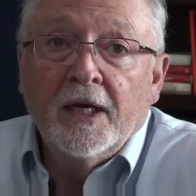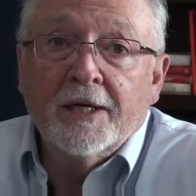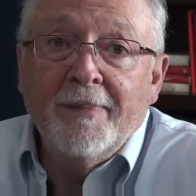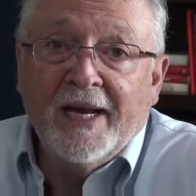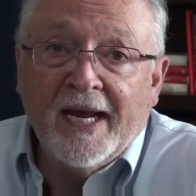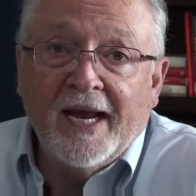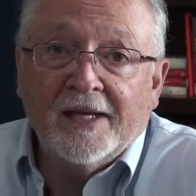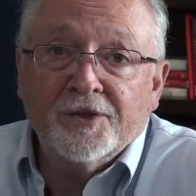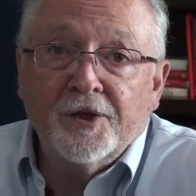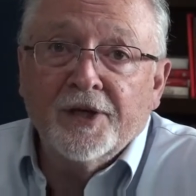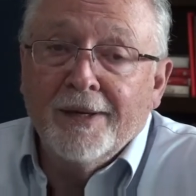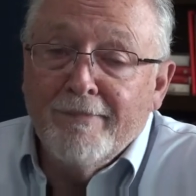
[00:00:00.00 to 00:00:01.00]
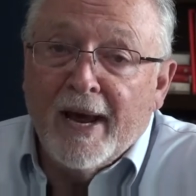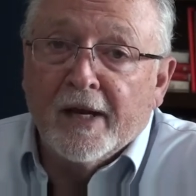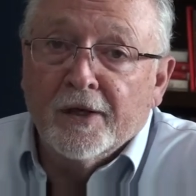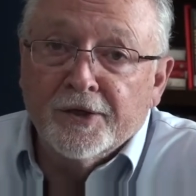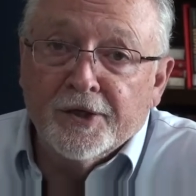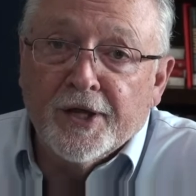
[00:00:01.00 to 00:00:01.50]
to be canceled and
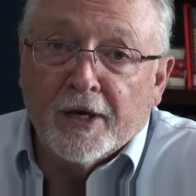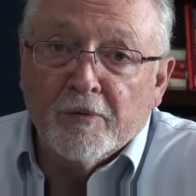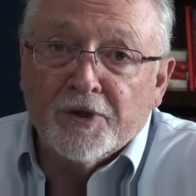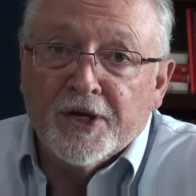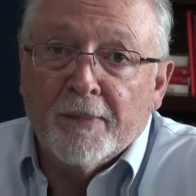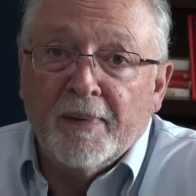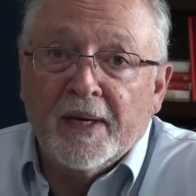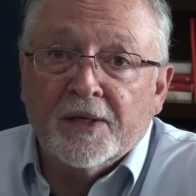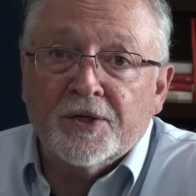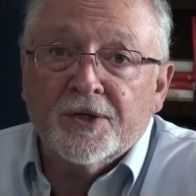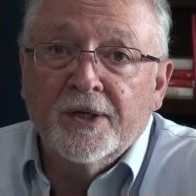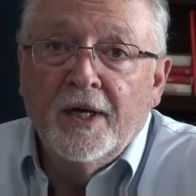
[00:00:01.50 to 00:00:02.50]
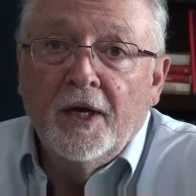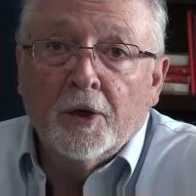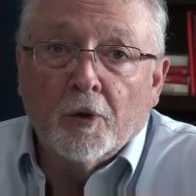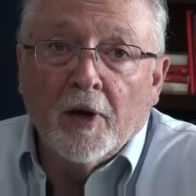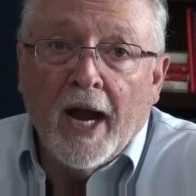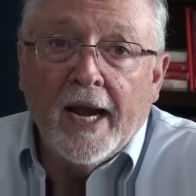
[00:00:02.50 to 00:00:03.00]
mailed to their recipients,
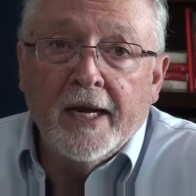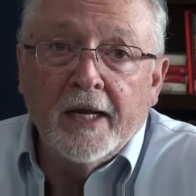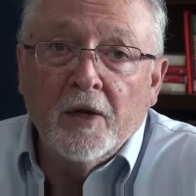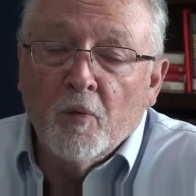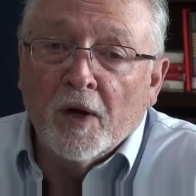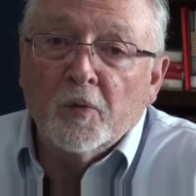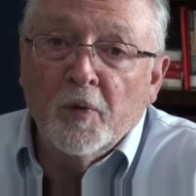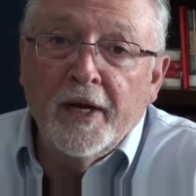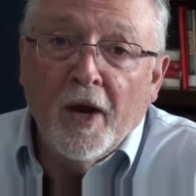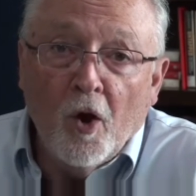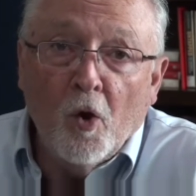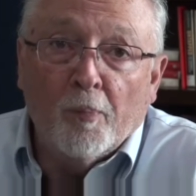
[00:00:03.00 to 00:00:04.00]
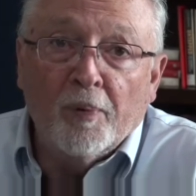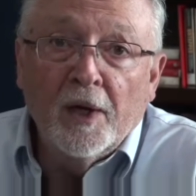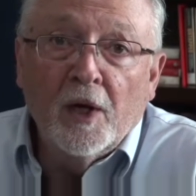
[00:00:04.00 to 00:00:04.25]
creating what we hope